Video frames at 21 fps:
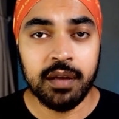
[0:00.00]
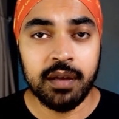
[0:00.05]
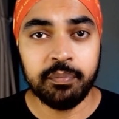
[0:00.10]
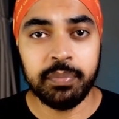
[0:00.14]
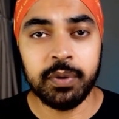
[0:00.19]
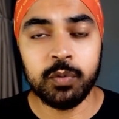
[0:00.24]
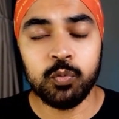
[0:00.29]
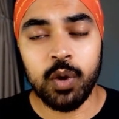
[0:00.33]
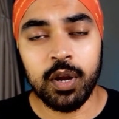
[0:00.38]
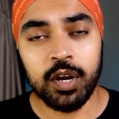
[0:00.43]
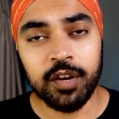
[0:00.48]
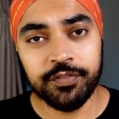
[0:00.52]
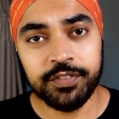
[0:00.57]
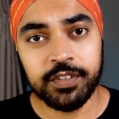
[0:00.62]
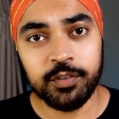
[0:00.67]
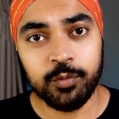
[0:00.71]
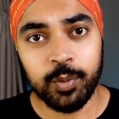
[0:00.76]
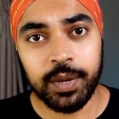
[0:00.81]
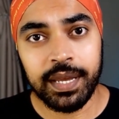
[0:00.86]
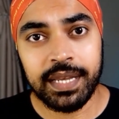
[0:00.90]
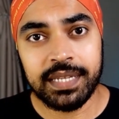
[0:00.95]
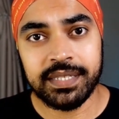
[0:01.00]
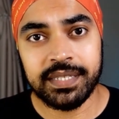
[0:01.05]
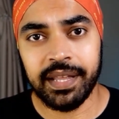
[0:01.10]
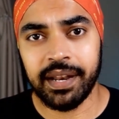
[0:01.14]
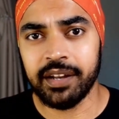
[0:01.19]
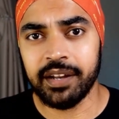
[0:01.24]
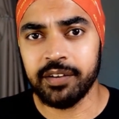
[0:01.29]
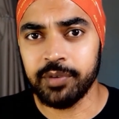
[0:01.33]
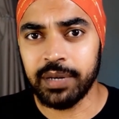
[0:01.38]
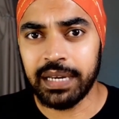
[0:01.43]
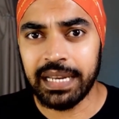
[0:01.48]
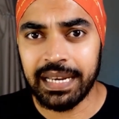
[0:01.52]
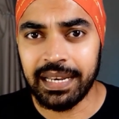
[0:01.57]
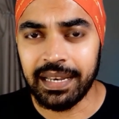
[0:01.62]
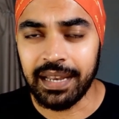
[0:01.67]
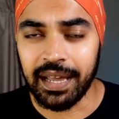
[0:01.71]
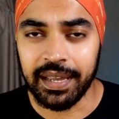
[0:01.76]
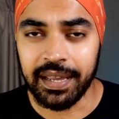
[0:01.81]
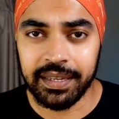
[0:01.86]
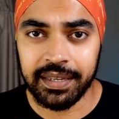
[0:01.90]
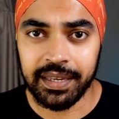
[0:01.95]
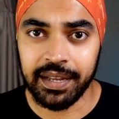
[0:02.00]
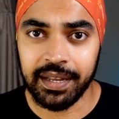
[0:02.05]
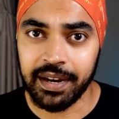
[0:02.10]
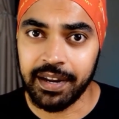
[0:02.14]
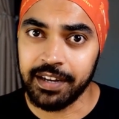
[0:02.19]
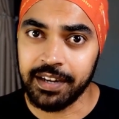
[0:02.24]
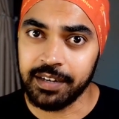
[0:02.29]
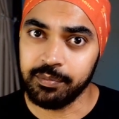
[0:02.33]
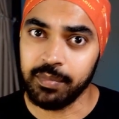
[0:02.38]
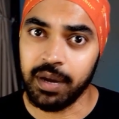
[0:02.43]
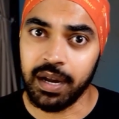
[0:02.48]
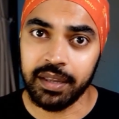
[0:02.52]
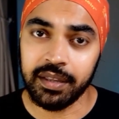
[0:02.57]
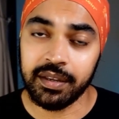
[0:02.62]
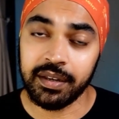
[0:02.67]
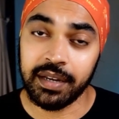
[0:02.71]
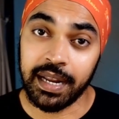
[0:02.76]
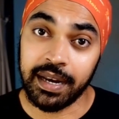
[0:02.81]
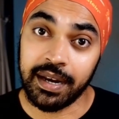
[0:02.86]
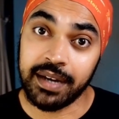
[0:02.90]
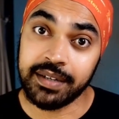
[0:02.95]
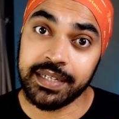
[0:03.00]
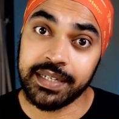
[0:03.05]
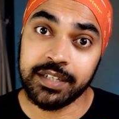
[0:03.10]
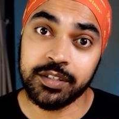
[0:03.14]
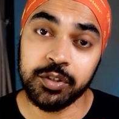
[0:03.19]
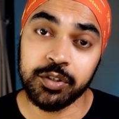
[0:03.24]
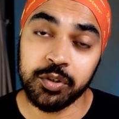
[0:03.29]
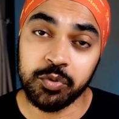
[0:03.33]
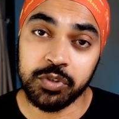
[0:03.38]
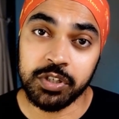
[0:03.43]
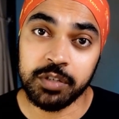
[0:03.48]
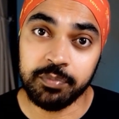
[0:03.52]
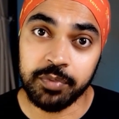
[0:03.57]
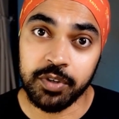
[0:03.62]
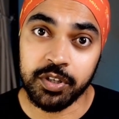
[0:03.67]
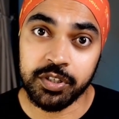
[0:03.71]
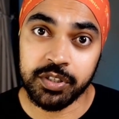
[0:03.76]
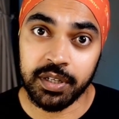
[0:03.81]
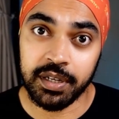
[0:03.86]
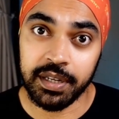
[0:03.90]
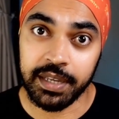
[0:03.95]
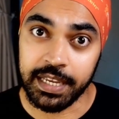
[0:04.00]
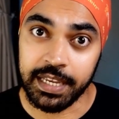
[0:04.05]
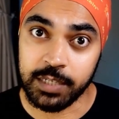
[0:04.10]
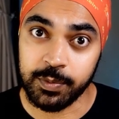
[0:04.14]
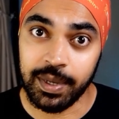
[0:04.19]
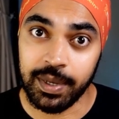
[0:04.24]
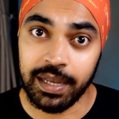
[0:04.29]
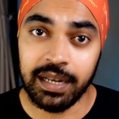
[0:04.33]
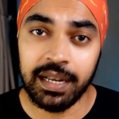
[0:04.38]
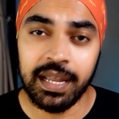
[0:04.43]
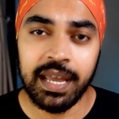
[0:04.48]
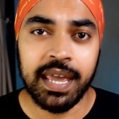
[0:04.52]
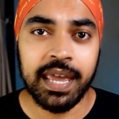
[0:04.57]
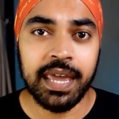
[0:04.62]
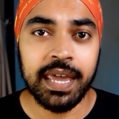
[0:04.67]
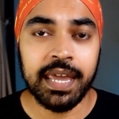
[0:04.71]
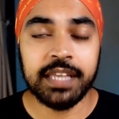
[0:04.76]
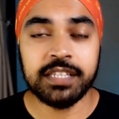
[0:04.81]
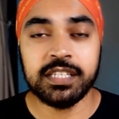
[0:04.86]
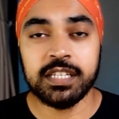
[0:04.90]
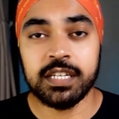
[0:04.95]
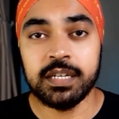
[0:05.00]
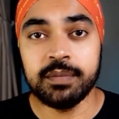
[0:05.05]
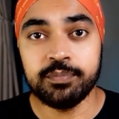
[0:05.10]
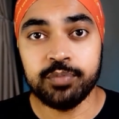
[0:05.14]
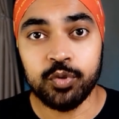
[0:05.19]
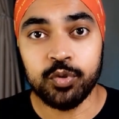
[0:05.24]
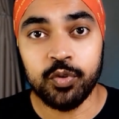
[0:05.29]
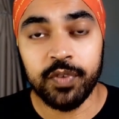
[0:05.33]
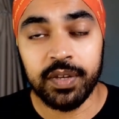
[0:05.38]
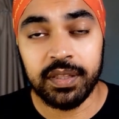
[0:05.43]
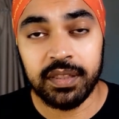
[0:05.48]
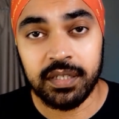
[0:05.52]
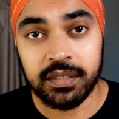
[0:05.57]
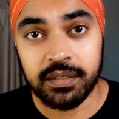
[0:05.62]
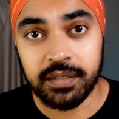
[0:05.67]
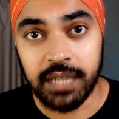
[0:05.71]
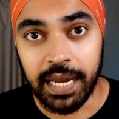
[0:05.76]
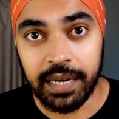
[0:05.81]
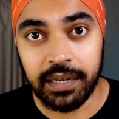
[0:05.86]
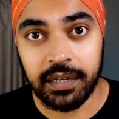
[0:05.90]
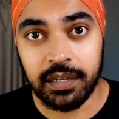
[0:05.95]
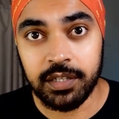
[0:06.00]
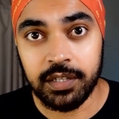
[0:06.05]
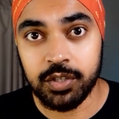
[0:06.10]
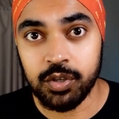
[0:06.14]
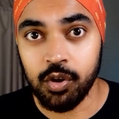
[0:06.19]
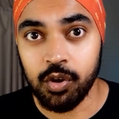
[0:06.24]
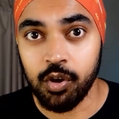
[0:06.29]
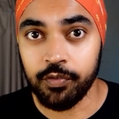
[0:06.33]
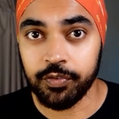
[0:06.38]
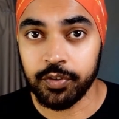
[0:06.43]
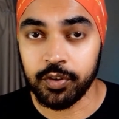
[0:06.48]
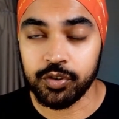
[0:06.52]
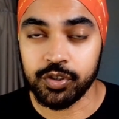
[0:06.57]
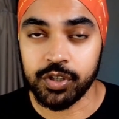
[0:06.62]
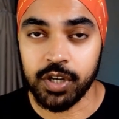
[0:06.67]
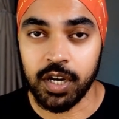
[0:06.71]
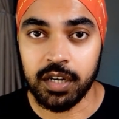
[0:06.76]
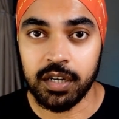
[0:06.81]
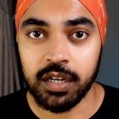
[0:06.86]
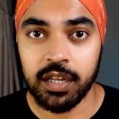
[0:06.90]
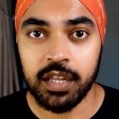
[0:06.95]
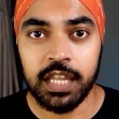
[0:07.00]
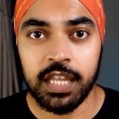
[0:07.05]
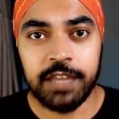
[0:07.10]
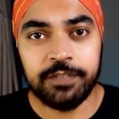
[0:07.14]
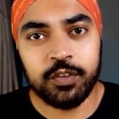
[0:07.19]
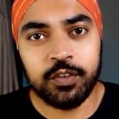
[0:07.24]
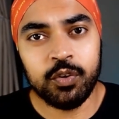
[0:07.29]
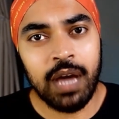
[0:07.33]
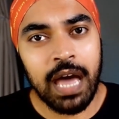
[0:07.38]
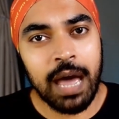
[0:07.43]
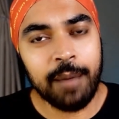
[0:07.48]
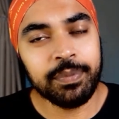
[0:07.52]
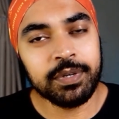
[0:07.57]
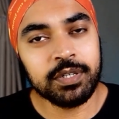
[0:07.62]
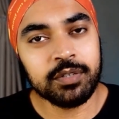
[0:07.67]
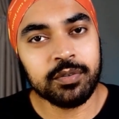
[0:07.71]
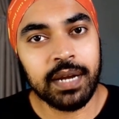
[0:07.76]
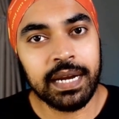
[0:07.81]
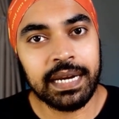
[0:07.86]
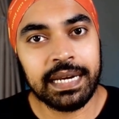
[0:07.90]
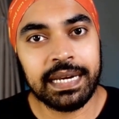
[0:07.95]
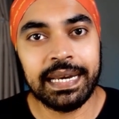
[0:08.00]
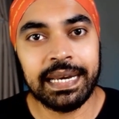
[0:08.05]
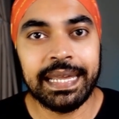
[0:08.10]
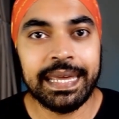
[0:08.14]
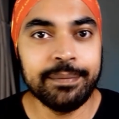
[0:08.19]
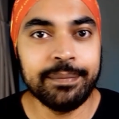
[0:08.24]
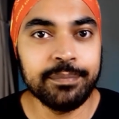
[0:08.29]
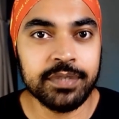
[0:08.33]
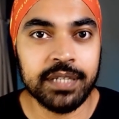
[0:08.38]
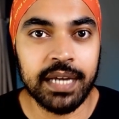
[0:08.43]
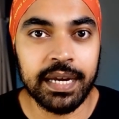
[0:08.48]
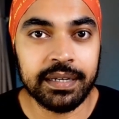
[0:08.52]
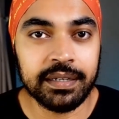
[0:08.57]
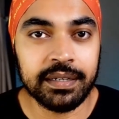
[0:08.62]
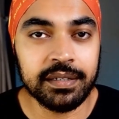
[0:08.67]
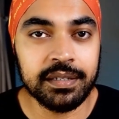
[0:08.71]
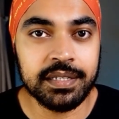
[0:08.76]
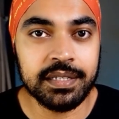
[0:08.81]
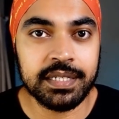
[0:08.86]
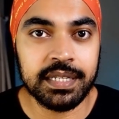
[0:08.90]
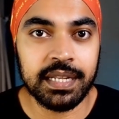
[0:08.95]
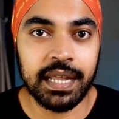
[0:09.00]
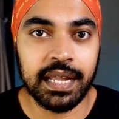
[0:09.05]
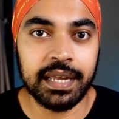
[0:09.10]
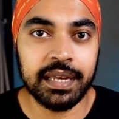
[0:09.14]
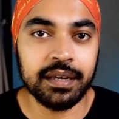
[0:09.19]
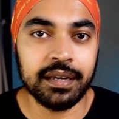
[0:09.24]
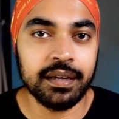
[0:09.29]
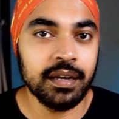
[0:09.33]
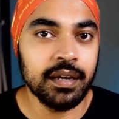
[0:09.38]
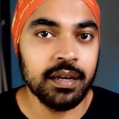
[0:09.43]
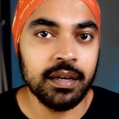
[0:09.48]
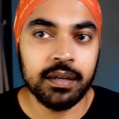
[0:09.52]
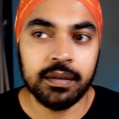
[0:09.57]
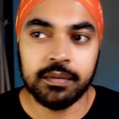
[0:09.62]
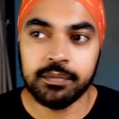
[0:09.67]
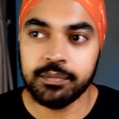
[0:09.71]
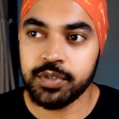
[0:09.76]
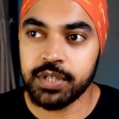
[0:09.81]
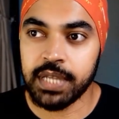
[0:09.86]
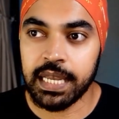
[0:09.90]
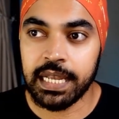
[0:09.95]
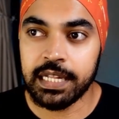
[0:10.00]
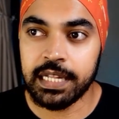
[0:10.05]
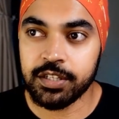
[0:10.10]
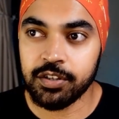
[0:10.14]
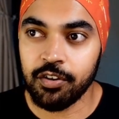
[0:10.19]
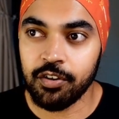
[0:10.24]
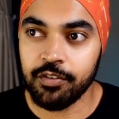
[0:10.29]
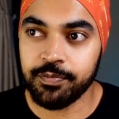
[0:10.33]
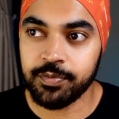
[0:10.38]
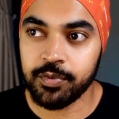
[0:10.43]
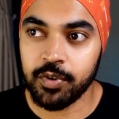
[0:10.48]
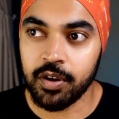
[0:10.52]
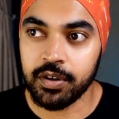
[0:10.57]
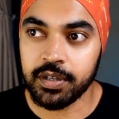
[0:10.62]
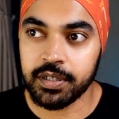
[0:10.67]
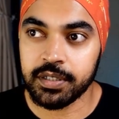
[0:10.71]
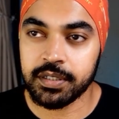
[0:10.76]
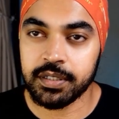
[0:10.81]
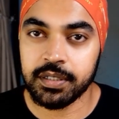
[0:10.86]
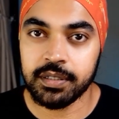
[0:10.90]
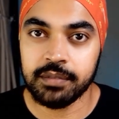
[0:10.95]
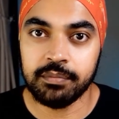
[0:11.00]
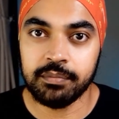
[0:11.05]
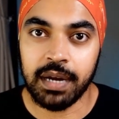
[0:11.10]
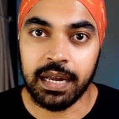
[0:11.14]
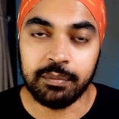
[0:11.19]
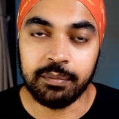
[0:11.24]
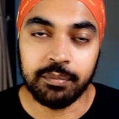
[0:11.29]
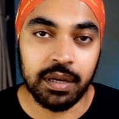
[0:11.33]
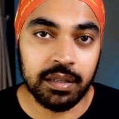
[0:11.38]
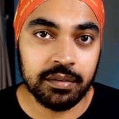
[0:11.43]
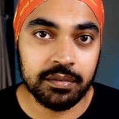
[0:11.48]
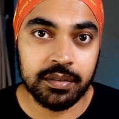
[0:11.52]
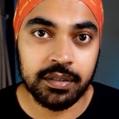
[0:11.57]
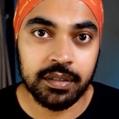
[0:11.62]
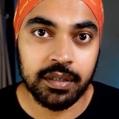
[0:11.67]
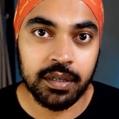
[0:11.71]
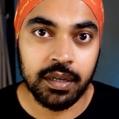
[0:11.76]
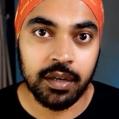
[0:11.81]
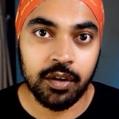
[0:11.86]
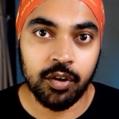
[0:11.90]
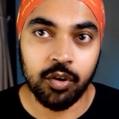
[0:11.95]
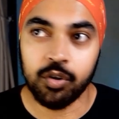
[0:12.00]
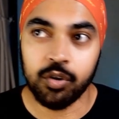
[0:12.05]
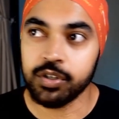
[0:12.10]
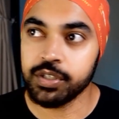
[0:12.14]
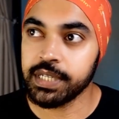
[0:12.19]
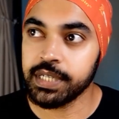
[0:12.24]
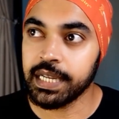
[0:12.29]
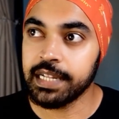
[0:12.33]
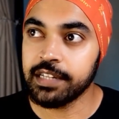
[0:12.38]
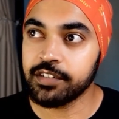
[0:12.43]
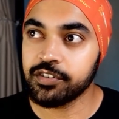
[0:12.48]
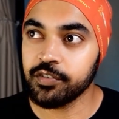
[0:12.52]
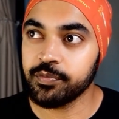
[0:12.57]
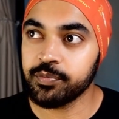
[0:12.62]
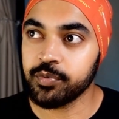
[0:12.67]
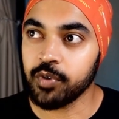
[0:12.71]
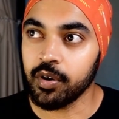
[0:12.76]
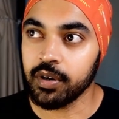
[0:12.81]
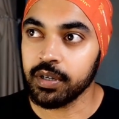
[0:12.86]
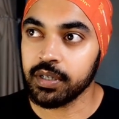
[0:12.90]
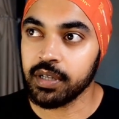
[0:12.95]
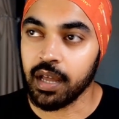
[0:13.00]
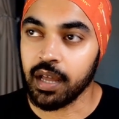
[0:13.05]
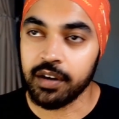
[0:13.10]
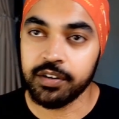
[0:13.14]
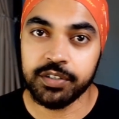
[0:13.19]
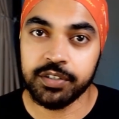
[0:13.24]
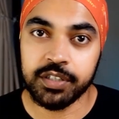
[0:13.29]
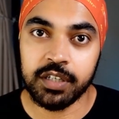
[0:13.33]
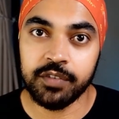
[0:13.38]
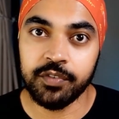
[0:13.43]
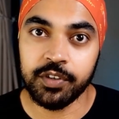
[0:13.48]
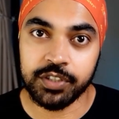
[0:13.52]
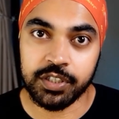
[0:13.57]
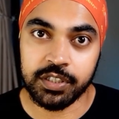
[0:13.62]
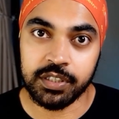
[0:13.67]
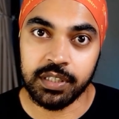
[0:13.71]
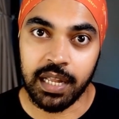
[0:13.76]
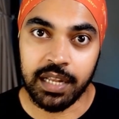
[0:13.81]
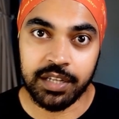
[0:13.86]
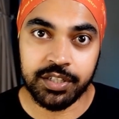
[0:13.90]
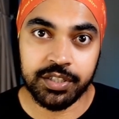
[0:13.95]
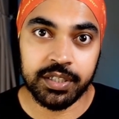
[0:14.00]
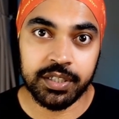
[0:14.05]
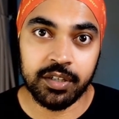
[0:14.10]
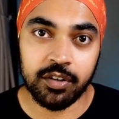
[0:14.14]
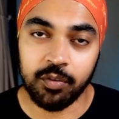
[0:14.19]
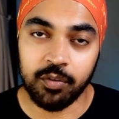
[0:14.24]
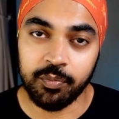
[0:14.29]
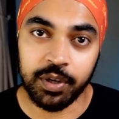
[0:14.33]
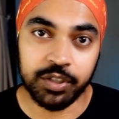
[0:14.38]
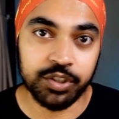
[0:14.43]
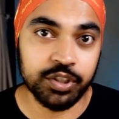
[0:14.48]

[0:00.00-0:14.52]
But one of the ways that I really like and I admire and I tend to use it personally as well is improving the titles of your chart. If you happen to write lame titles like sales of product by month, or sales of product current year versus last year, or budget